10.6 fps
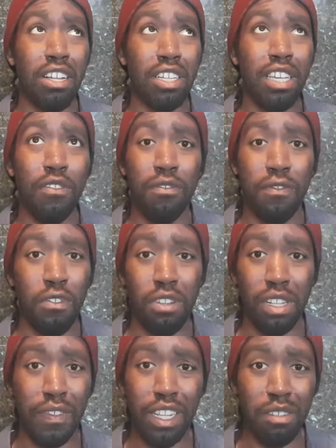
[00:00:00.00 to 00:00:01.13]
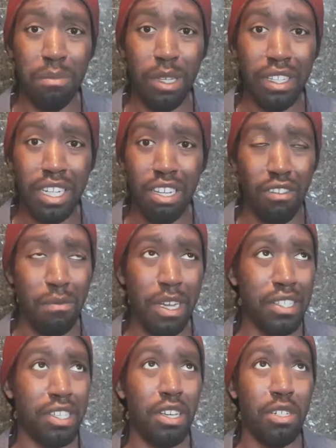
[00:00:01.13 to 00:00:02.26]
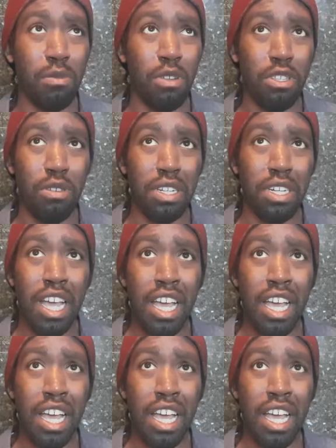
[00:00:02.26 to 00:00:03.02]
I'll give you full availability of my schedule, you can